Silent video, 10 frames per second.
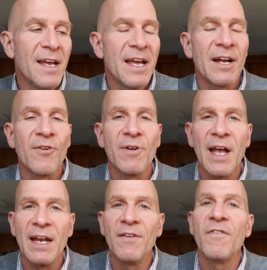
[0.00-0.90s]
It
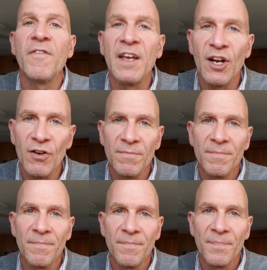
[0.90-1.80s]
created fear,
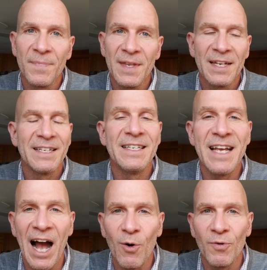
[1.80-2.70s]

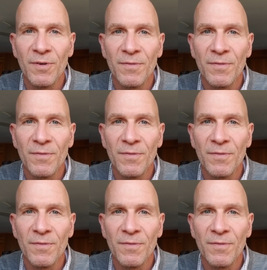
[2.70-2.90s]
doubt,